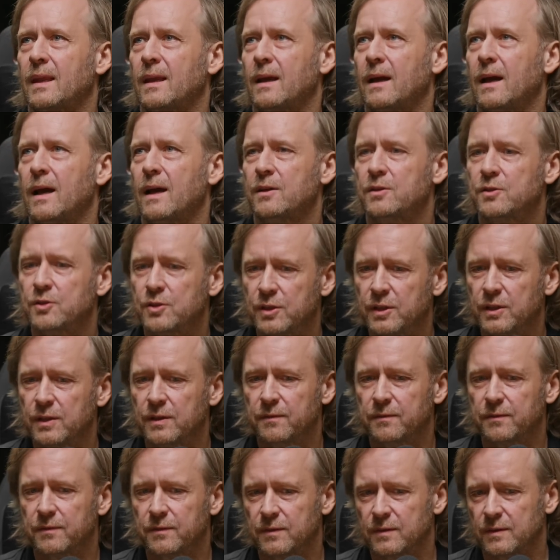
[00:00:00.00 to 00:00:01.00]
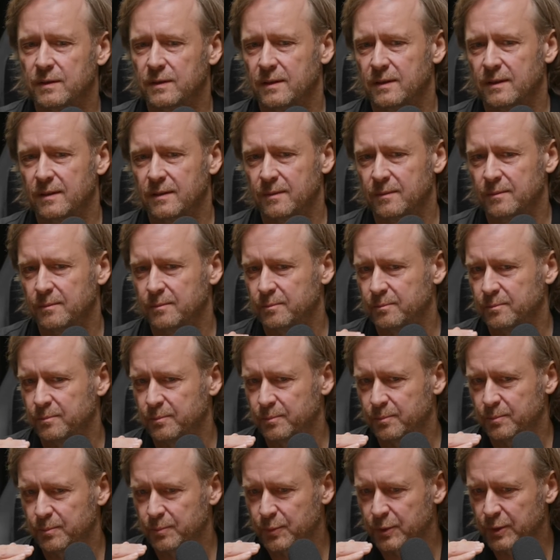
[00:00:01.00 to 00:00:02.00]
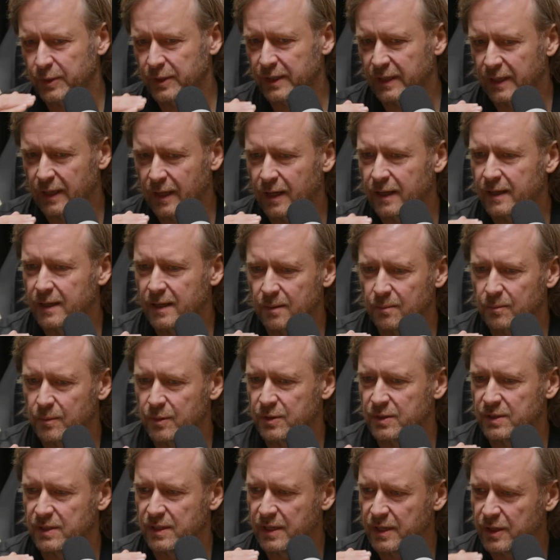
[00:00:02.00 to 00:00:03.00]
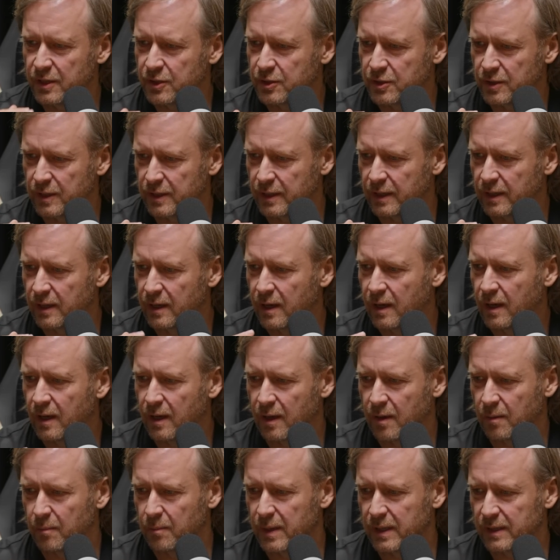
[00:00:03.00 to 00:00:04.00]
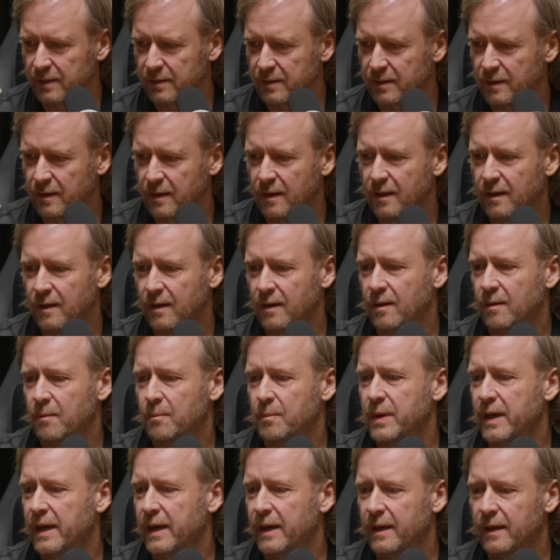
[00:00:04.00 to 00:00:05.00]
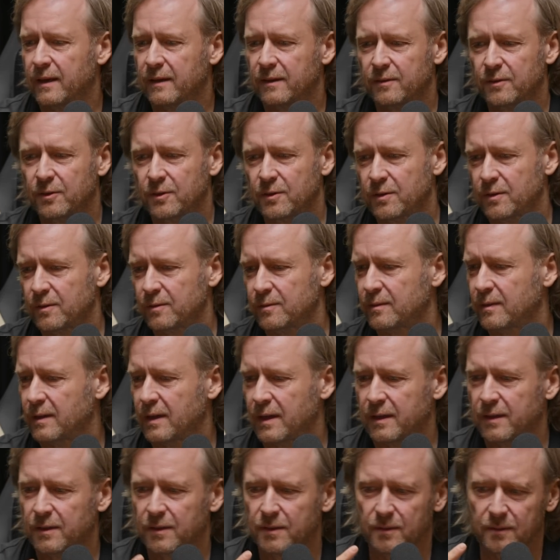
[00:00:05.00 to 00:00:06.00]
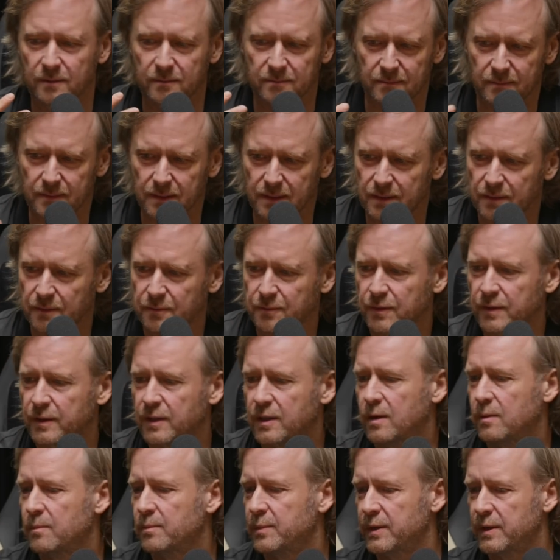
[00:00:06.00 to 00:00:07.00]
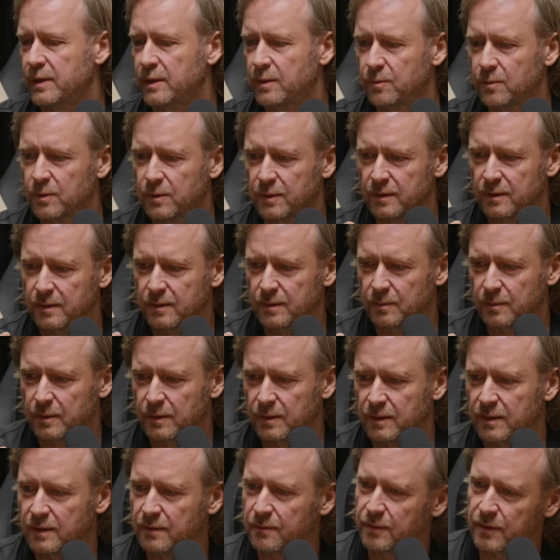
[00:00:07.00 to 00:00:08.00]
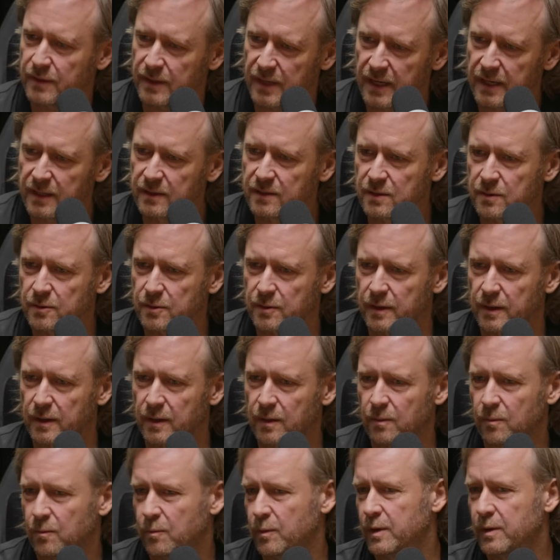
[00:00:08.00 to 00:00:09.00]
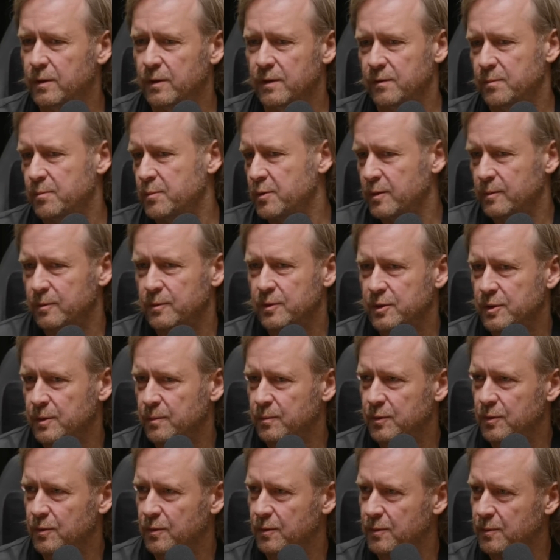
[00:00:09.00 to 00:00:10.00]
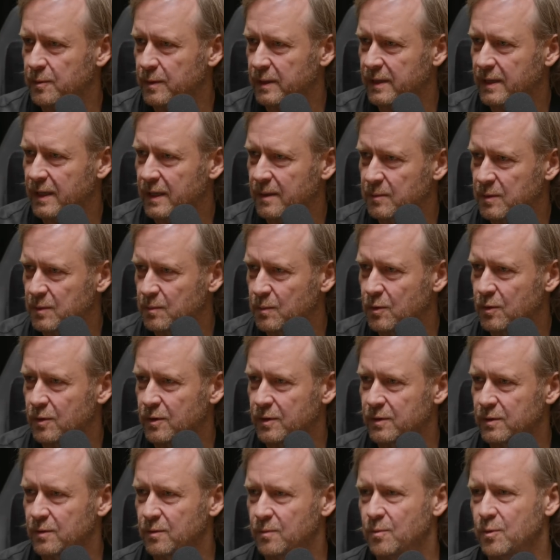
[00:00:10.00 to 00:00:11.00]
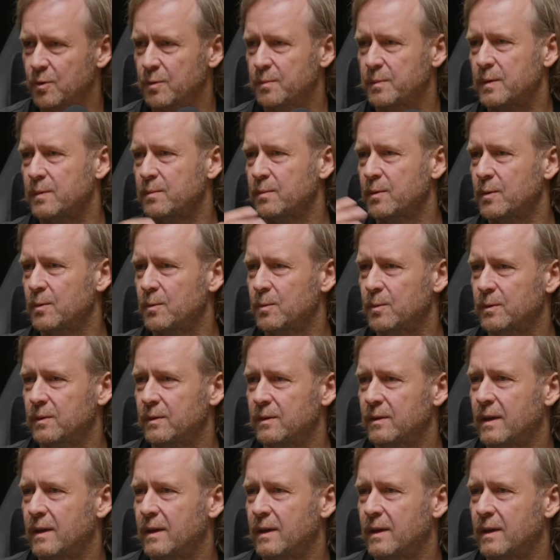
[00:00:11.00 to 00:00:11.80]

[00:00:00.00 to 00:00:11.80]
achieved pretty high numbers initially, but being, a different company with different history, we could have probably shipped 2 or 3 times more. So more people